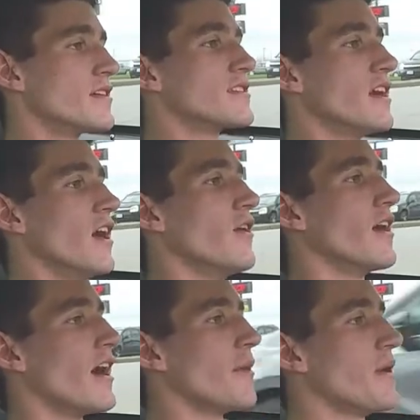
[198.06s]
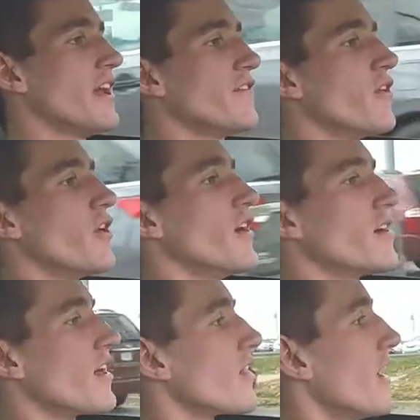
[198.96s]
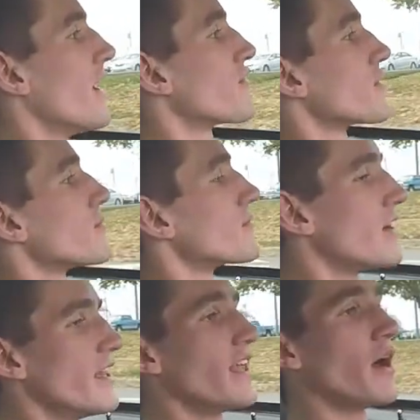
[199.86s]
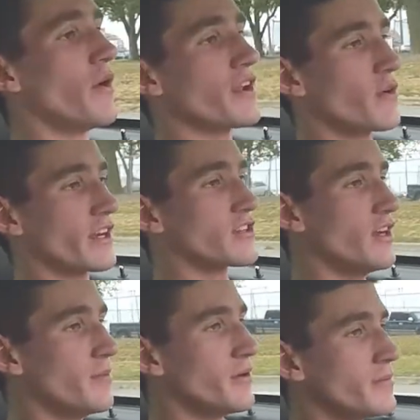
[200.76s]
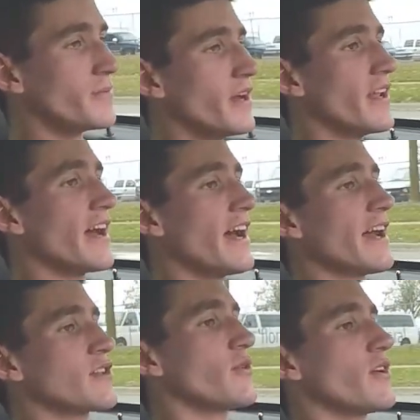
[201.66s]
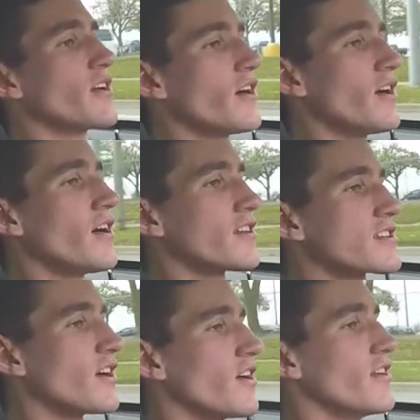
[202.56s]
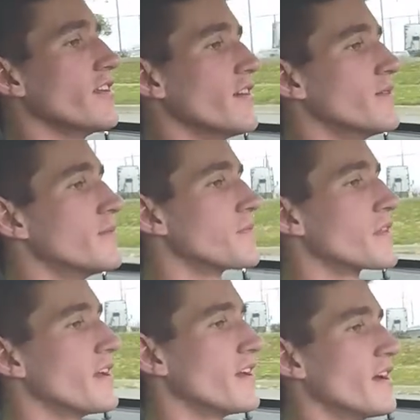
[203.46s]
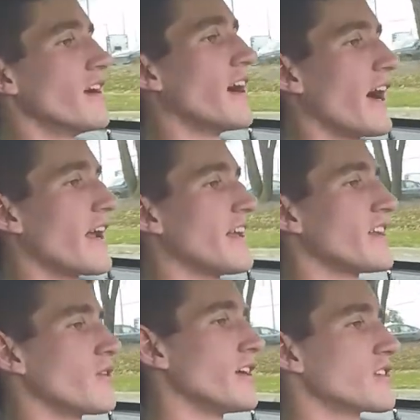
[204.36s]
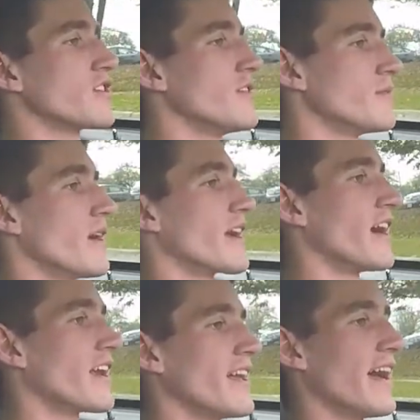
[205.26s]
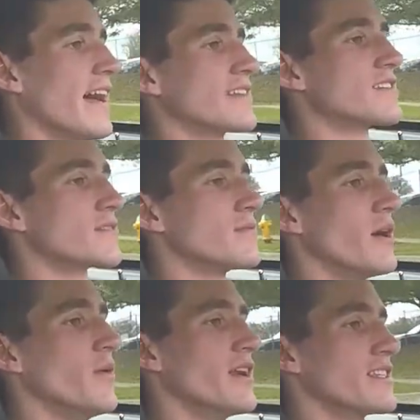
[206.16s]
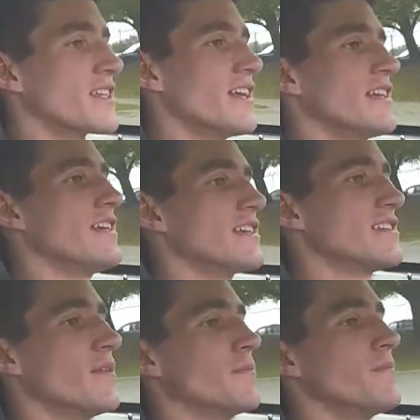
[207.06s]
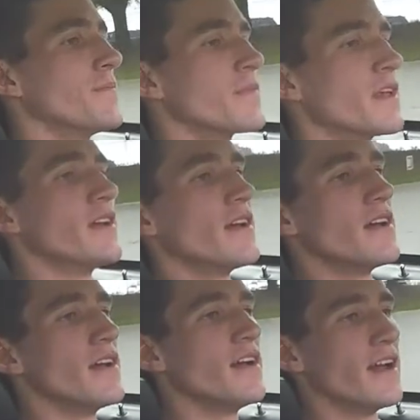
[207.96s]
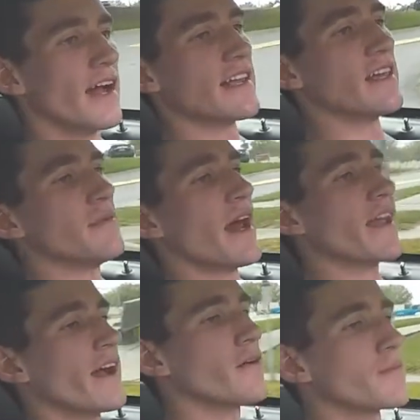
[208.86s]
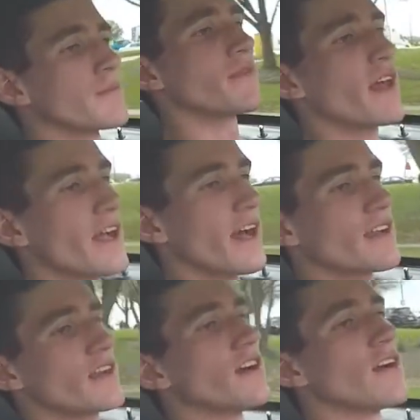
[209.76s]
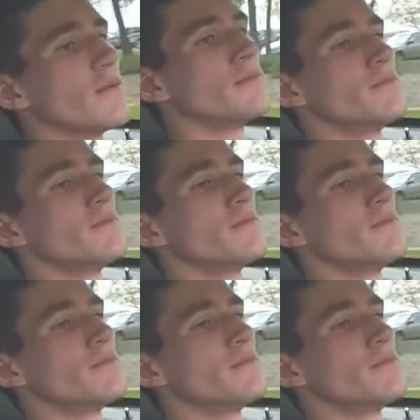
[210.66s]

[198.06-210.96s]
So I paid for it, I left, and then I went to QuikTrip. And that's where it all started. I get to QuikTrip, I got gas, I went inside to get something. And I came back out. I got in the car.